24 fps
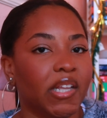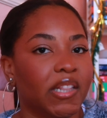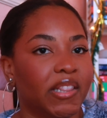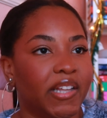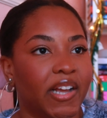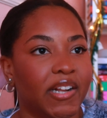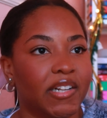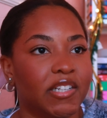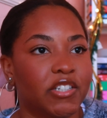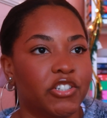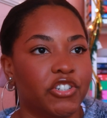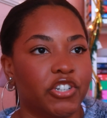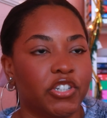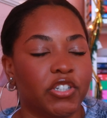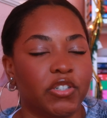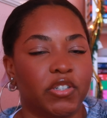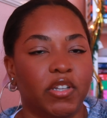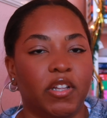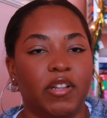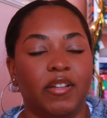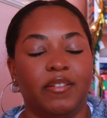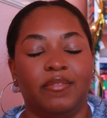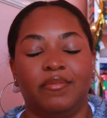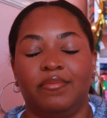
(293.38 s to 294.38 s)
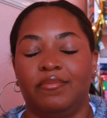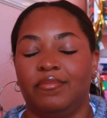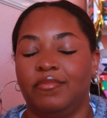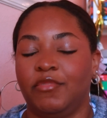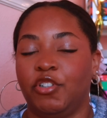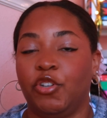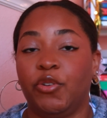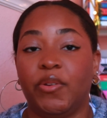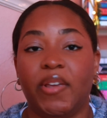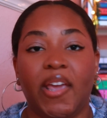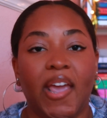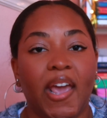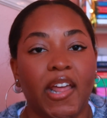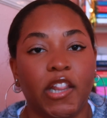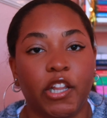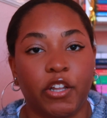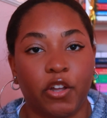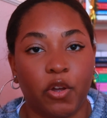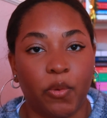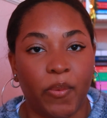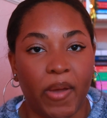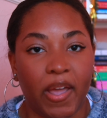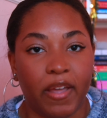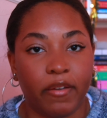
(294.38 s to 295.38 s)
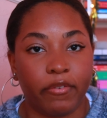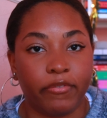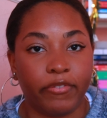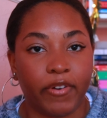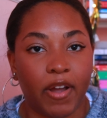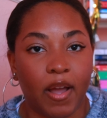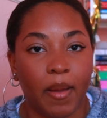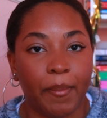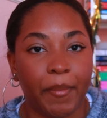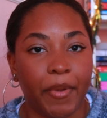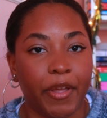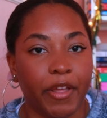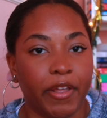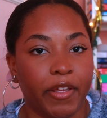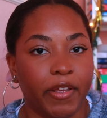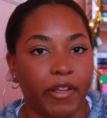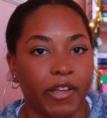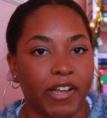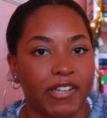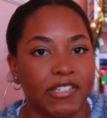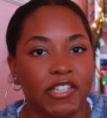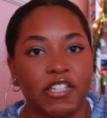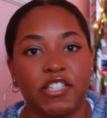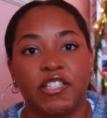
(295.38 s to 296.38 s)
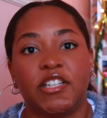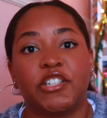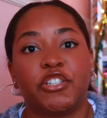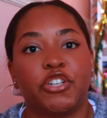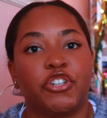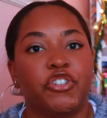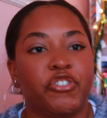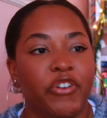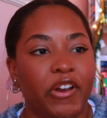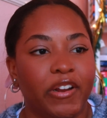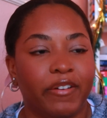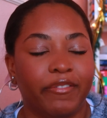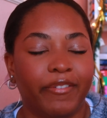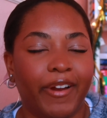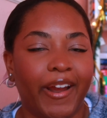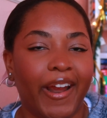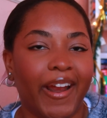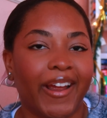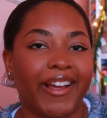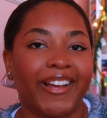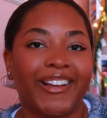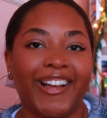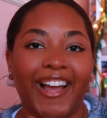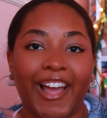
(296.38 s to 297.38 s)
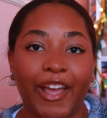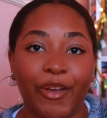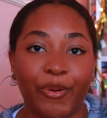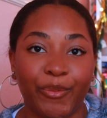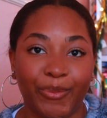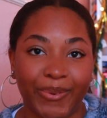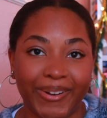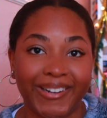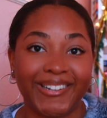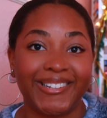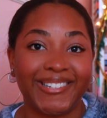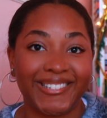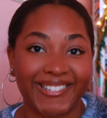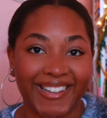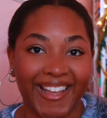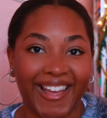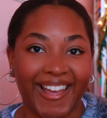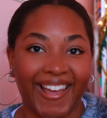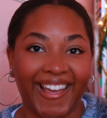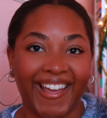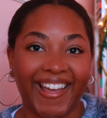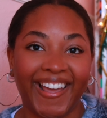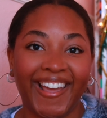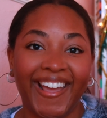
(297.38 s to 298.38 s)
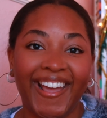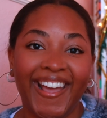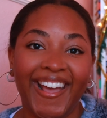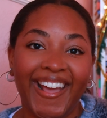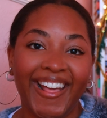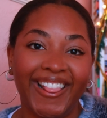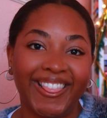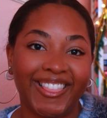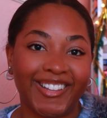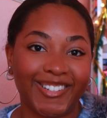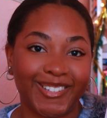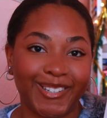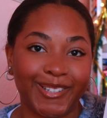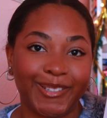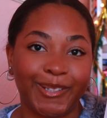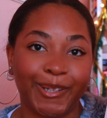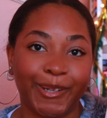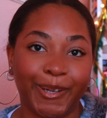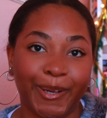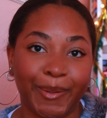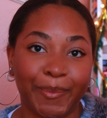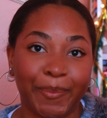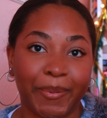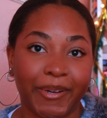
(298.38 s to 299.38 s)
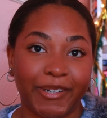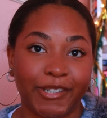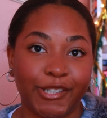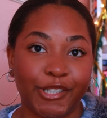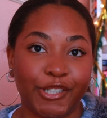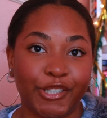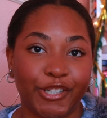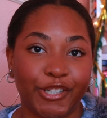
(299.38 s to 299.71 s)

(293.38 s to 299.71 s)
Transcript: that's just, you can't look away from, but because it's such a train wreck, I would say this is a good book to